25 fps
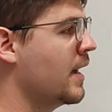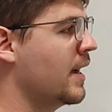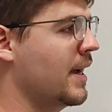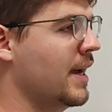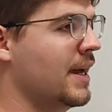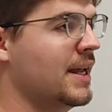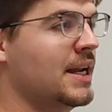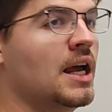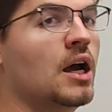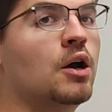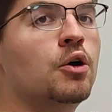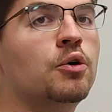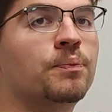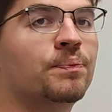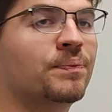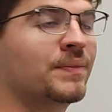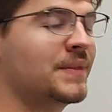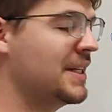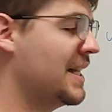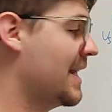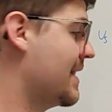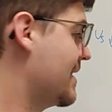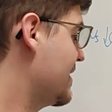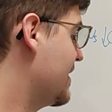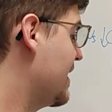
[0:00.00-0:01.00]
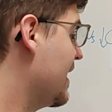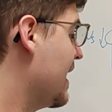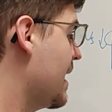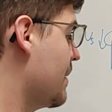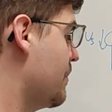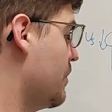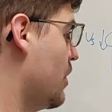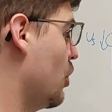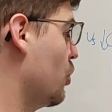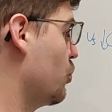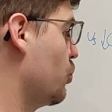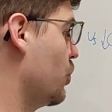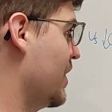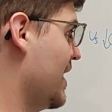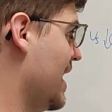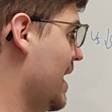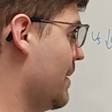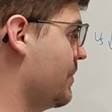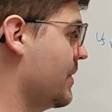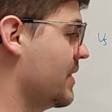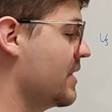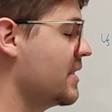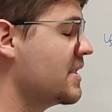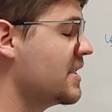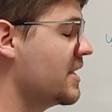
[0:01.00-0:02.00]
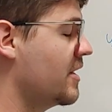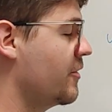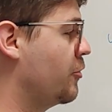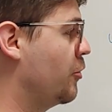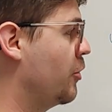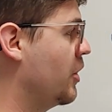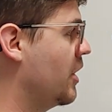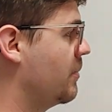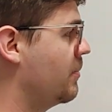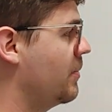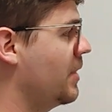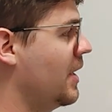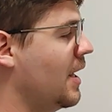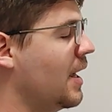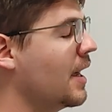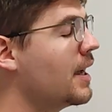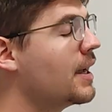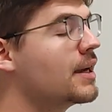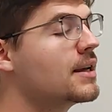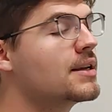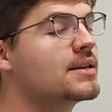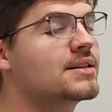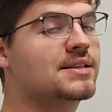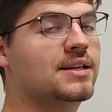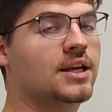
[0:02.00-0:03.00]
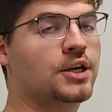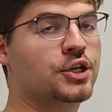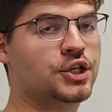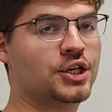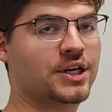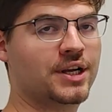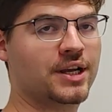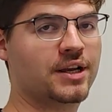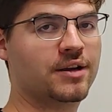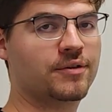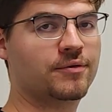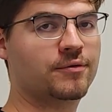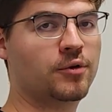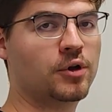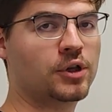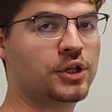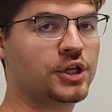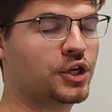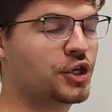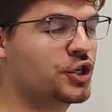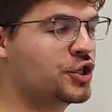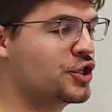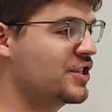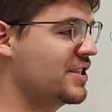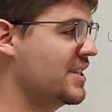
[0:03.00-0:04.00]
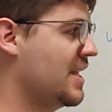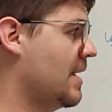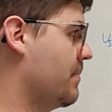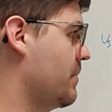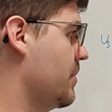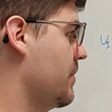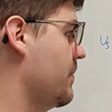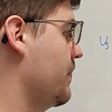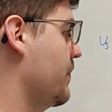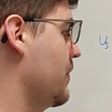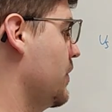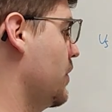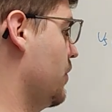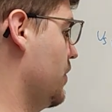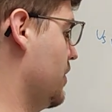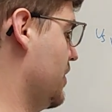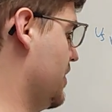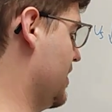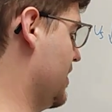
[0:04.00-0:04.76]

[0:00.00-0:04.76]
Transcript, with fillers: And now let's think about what happens if we apply such a voltage step to the